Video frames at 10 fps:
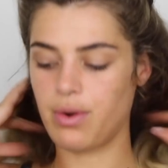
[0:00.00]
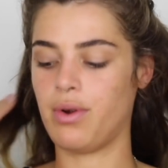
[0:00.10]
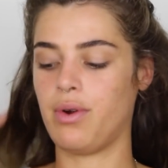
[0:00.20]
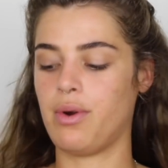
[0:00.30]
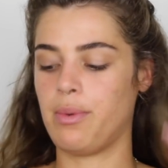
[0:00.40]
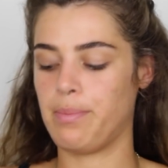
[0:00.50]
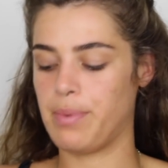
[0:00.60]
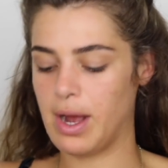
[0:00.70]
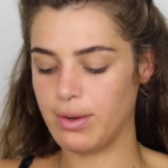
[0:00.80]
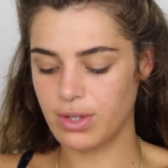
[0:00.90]
her
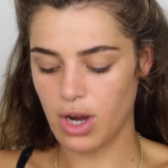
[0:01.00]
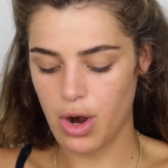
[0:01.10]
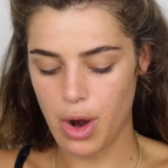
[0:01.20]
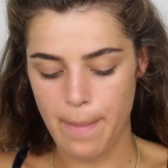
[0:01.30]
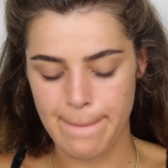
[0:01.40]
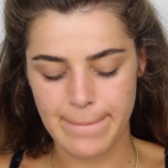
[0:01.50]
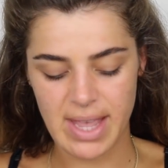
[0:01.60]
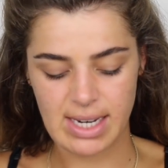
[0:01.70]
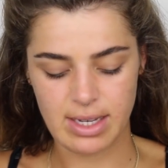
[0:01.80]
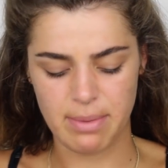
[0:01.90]
brows are a
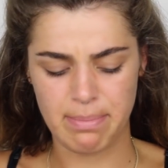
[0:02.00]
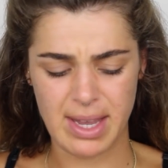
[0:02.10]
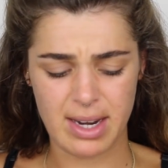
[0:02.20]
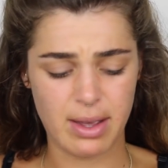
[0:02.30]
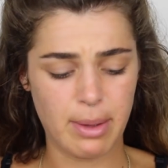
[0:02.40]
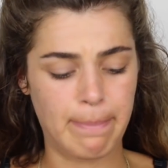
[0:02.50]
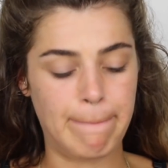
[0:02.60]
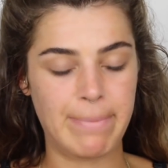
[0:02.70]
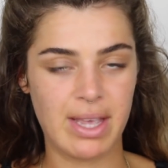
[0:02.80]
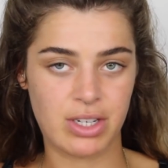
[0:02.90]
bit, a bit, a
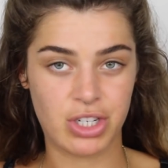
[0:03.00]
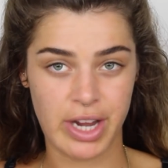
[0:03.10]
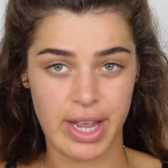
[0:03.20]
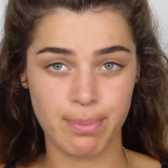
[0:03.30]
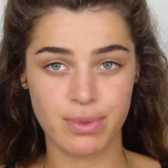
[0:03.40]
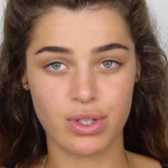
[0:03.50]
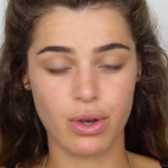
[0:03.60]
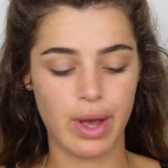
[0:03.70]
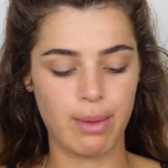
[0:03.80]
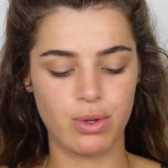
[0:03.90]
bit shaped,
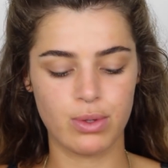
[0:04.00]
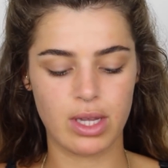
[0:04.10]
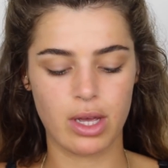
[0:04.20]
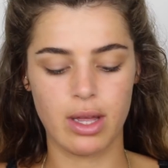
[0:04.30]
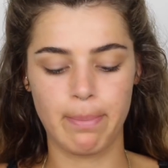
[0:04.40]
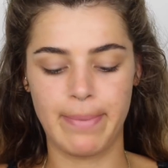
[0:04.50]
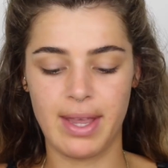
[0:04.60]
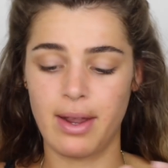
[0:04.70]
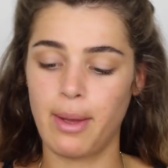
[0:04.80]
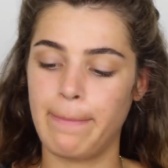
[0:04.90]
So I'm using a
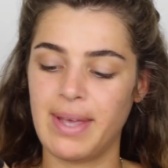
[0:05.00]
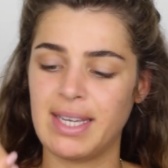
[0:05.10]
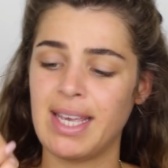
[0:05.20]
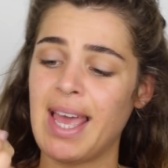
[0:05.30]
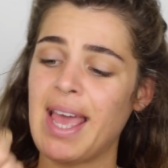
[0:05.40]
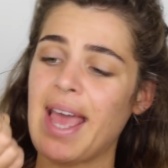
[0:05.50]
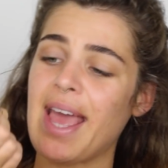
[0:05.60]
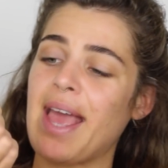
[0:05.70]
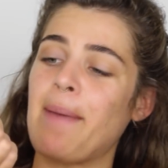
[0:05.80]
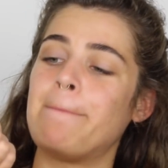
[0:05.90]
bit, a bit,
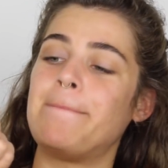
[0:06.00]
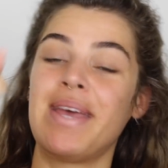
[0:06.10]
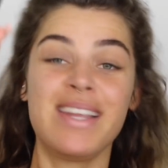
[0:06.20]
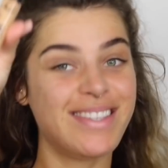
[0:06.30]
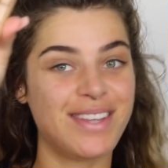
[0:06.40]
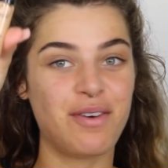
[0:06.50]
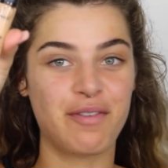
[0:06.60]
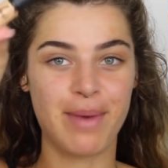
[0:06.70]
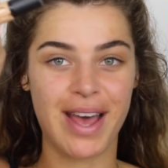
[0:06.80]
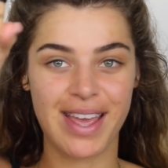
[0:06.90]
a bit
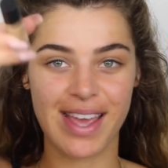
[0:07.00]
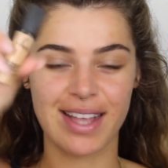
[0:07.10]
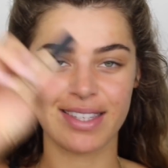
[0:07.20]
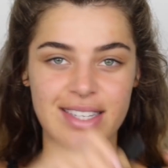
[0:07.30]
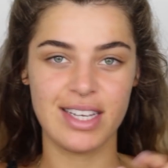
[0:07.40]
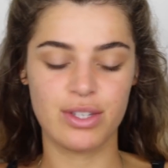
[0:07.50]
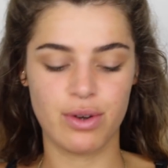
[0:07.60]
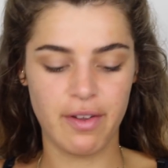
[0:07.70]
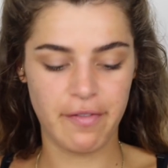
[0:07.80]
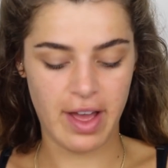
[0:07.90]
of my
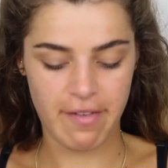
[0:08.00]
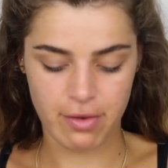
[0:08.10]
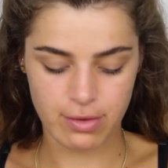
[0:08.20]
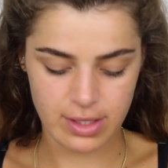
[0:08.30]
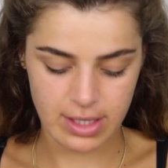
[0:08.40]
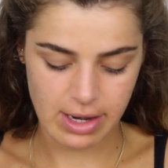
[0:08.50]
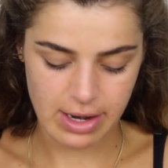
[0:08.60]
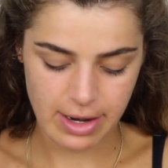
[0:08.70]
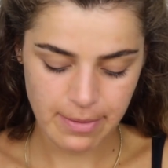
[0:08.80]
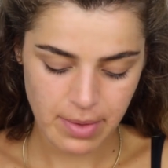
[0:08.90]
NC35
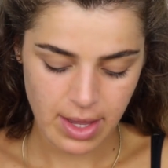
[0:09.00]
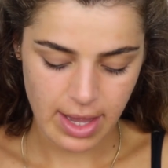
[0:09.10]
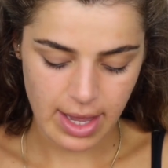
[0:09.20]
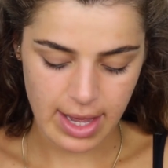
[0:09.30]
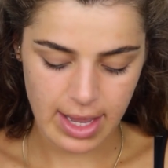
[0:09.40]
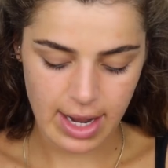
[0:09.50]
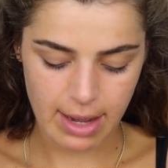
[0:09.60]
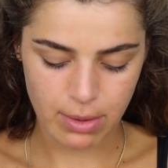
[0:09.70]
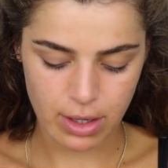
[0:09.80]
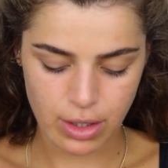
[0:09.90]
concealer and
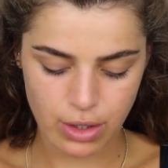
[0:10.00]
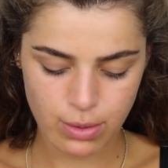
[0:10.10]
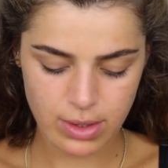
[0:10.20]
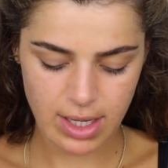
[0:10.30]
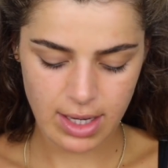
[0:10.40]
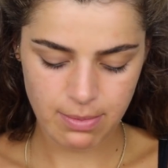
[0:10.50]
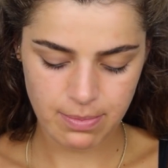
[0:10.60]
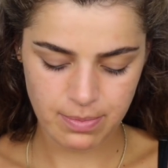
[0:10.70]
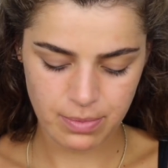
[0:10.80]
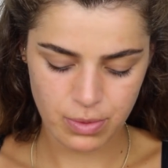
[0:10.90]
I'm gonna use it
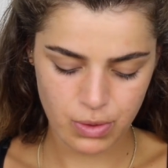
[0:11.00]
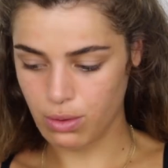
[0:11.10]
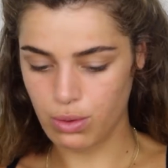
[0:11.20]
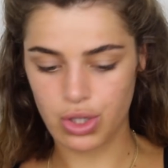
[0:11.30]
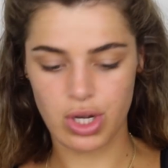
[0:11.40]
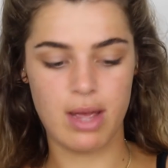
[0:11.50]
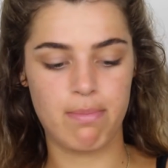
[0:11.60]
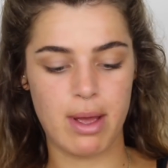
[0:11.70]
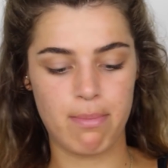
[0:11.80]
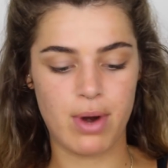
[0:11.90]
to shade my